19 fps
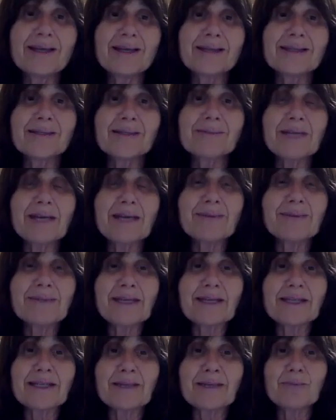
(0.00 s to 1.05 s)
sometimes
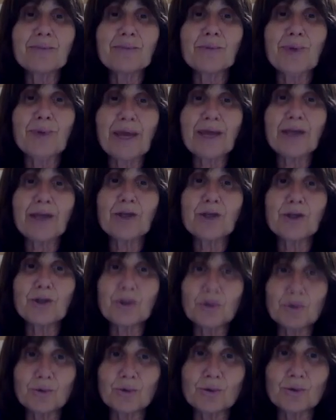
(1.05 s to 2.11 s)
it can bring
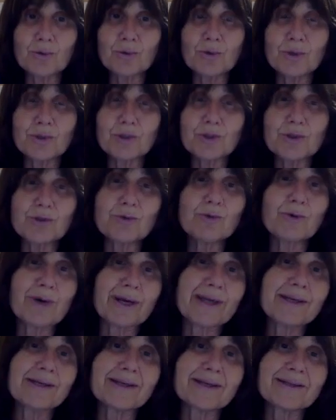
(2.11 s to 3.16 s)
you to
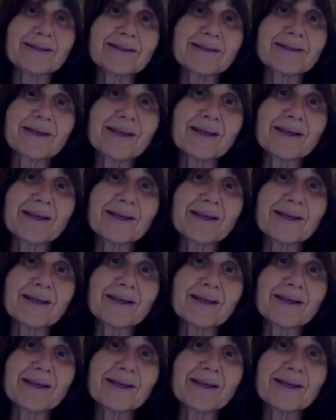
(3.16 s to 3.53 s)
greatness.